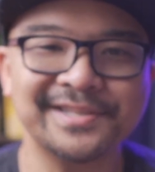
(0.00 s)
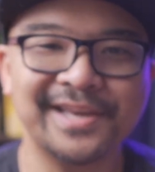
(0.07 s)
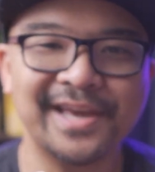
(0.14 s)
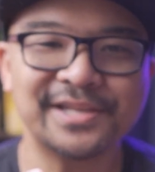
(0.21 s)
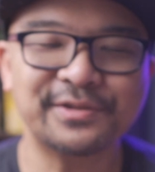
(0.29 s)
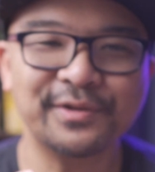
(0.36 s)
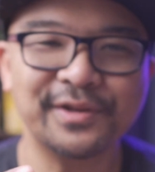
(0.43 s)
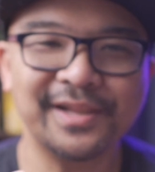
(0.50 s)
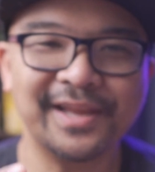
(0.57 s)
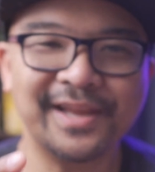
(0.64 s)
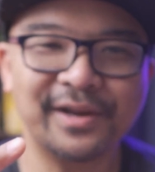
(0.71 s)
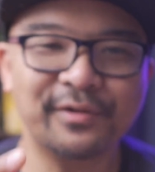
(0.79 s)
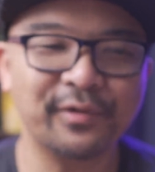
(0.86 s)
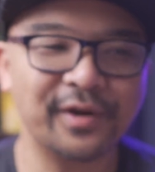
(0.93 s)
Is really like
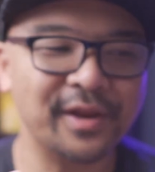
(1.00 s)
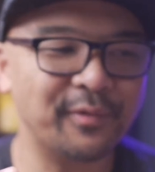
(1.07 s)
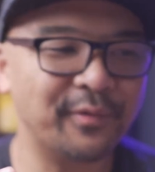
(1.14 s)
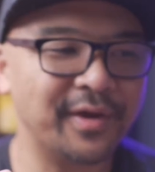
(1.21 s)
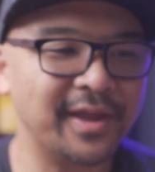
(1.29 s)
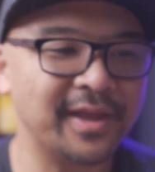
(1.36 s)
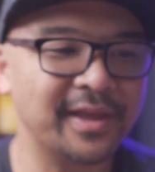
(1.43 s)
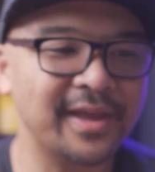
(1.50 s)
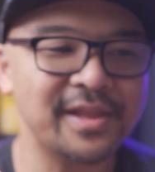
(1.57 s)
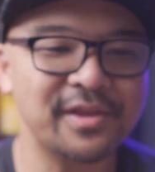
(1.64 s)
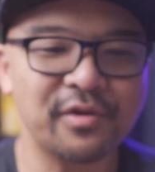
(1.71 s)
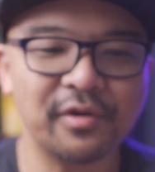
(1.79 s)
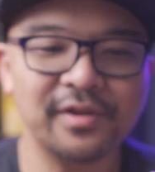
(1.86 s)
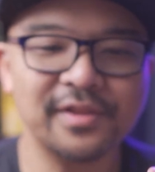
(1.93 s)
a great way,
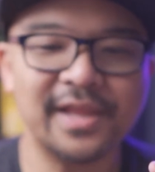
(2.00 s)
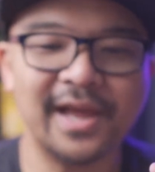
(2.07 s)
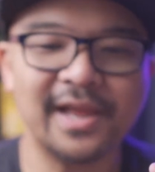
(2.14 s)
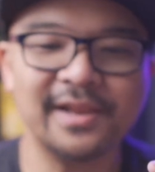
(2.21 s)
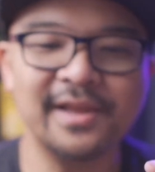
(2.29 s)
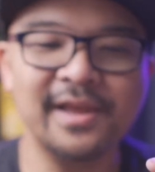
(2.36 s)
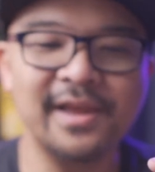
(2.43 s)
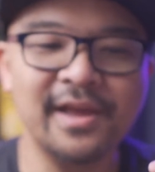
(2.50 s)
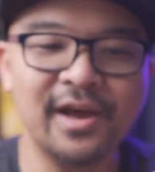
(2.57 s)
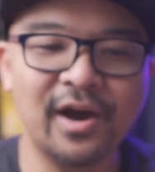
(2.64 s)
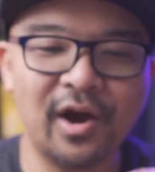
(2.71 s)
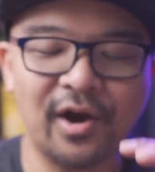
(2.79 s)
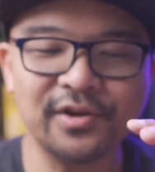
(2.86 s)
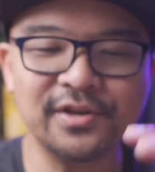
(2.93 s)
and that
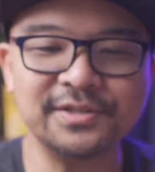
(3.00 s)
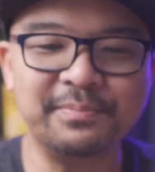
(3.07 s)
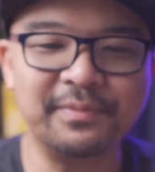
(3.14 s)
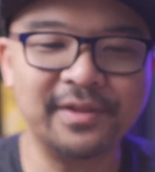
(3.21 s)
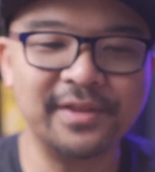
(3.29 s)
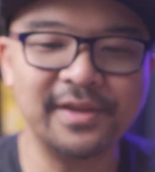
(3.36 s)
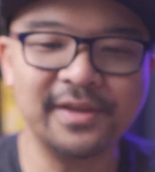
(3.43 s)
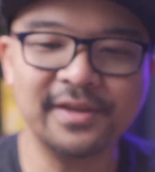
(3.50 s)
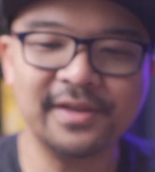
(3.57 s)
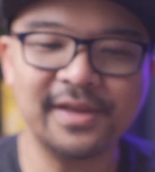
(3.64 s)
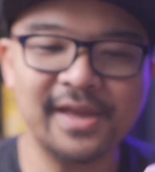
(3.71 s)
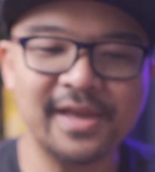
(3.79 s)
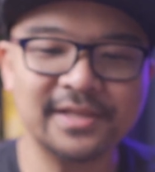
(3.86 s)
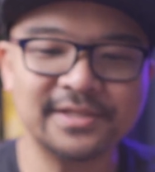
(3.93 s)
audience building
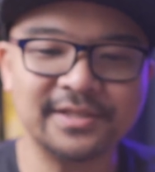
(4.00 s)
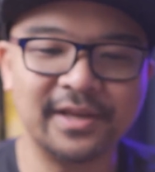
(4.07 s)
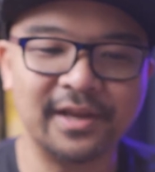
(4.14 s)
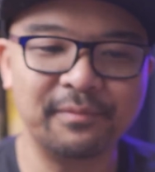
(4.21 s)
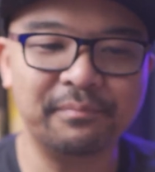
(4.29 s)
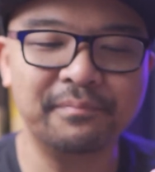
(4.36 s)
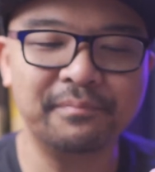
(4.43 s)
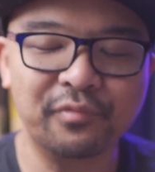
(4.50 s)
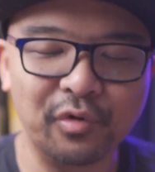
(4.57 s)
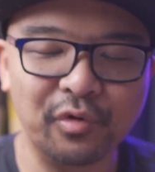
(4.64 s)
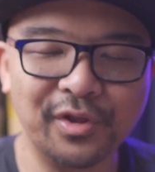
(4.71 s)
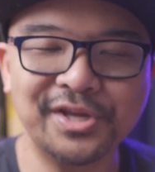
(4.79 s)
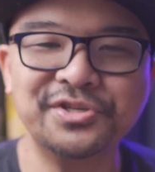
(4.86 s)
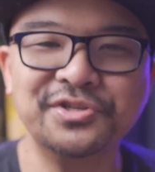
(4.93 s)
is like
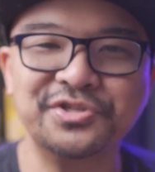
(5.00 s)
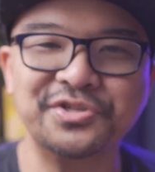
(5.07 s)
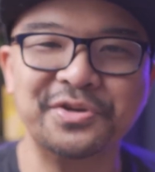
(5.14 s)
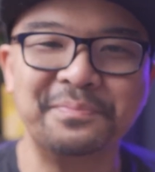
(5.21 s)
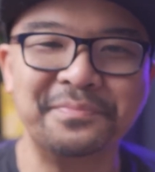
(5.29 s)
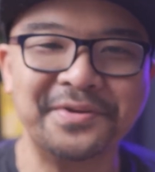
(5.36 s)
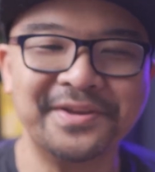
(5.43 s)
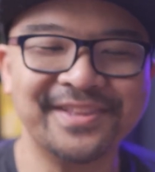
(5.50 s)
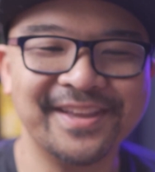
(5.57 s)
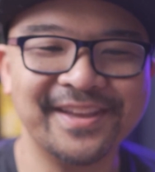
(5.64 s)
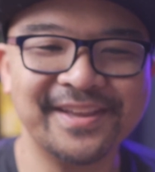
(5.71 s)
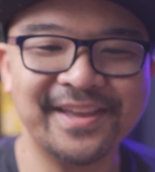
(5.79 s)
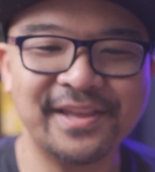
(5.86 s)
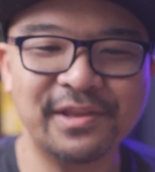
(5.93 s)
relationship
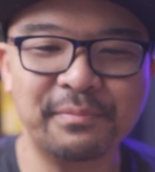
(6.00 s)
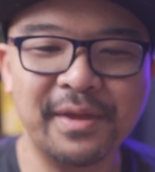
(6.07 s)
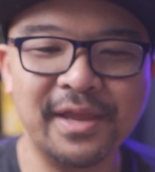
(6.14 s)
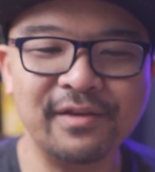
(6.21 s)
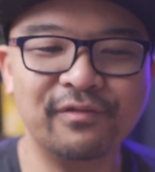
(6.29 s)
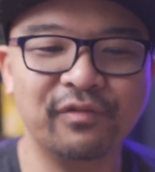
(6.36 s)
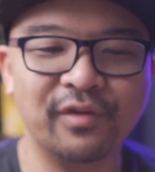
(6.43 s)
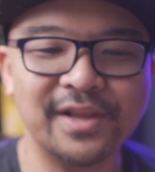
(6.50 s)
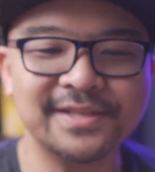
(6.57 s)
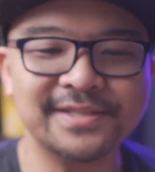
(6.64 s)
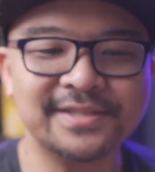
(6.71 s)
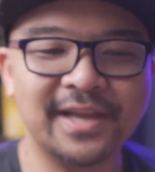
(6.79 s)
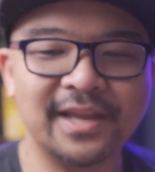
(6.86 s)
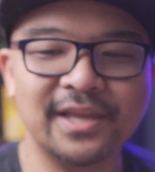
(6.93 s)
building, and you're making
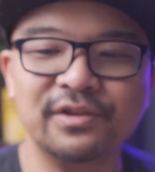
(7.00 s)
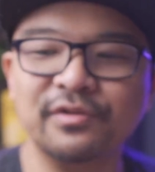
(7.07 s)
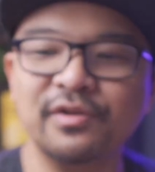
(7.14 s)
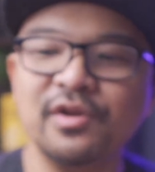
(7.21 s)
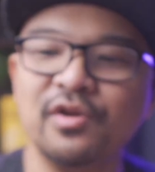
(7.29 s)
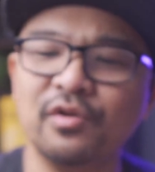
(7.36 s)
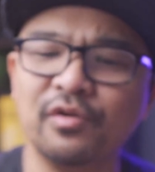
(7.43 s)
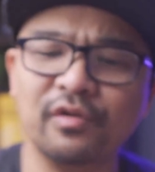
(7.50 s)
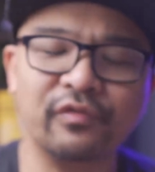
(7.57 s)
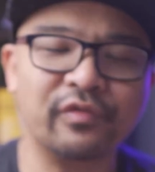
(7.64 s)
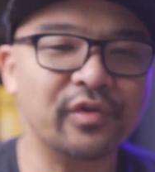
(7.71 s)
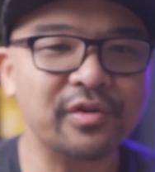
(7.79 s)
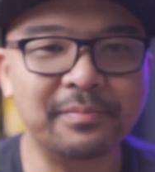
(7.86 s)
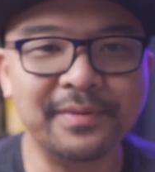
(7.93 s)
friends that can
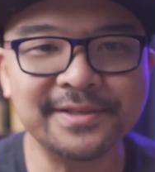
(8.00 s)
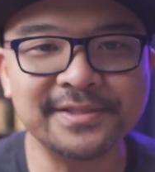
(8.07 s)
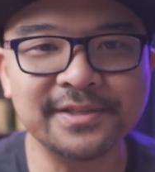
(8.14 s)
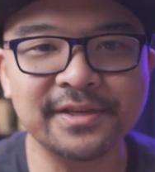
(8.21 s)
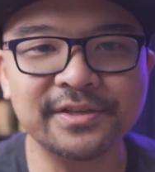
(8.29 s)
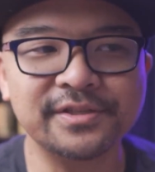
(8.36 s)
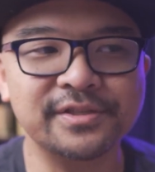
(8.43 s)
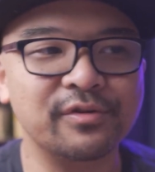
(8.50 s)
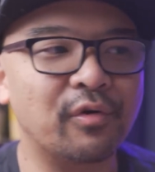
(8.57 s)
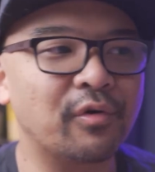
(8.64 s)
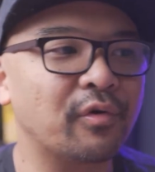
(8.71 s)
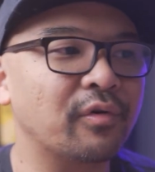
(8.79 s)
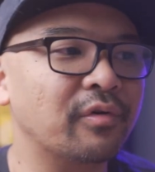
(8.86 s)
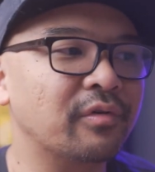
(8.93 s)
refer your business
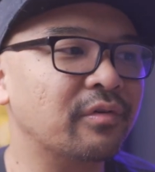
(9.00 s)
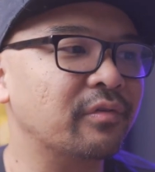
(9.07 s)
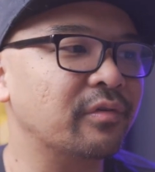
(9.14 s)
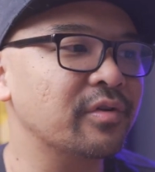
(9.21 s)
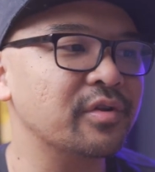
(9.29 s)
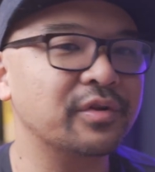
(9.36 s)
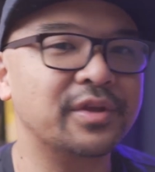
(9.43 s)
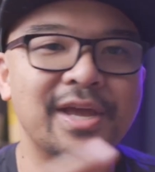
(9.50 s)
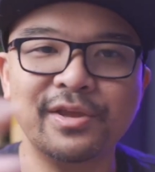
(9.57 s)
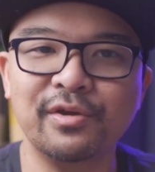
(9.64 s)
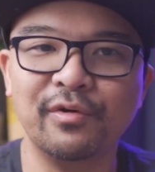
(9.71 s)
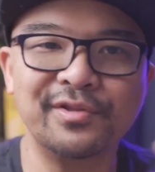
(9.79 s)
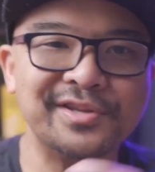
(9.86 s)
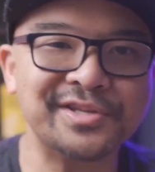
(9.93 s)
or get
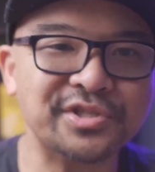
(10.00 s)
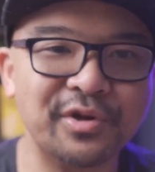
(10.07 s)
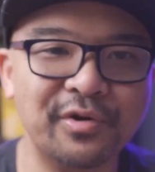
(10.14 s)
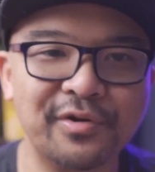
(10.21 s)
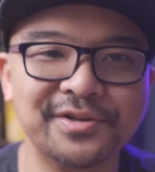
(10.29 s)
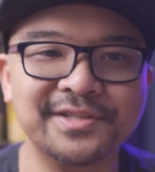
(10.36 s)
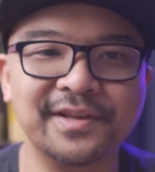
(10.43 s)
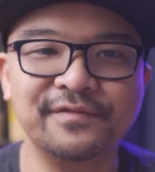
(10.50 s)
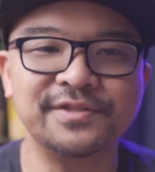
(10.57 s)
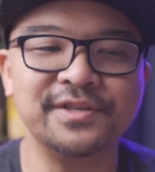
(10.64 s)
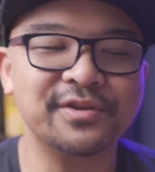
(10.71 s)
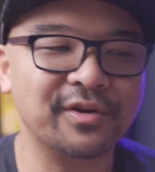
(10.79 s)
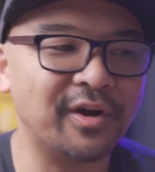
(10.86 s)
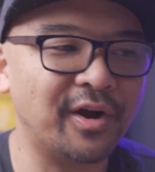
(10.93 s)
you on the show because they've
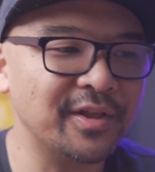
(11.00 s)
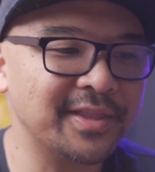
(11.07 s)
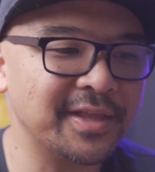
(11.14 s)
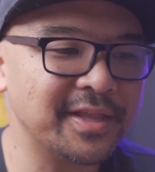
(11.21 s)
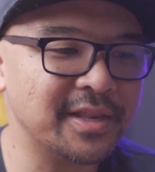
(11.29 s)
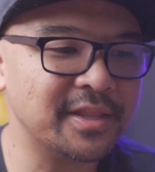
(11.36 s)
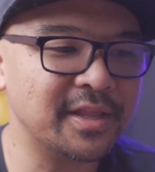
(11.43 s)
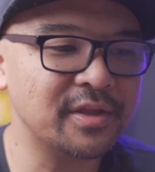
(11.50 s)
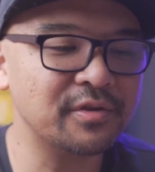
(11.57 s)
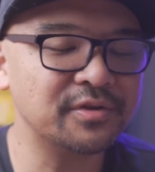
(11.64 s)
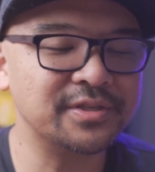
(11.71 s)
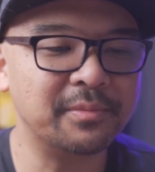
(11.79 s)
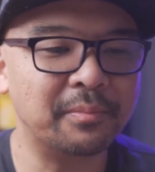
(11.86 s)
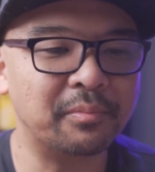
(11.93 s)
seen your content and you
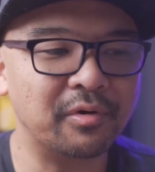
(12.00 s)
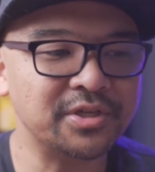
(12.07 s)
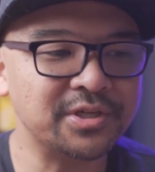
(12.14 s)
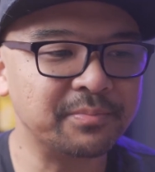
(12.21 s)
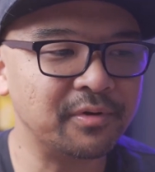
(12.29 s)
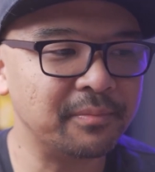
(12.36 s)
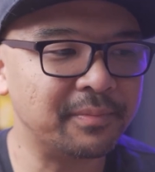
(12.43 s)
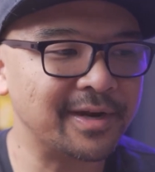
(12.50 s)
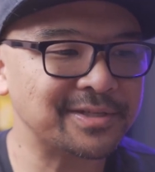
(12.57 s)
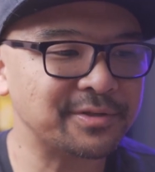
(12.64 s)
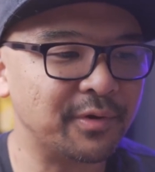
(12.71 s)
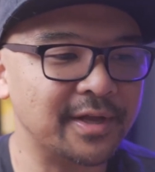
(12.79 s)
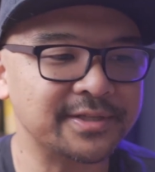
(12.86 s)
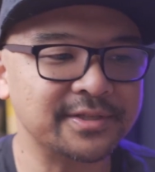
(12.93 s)
seem approachable, but as
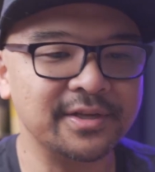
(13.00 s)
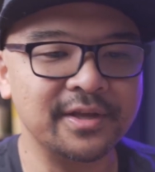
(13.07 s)
well as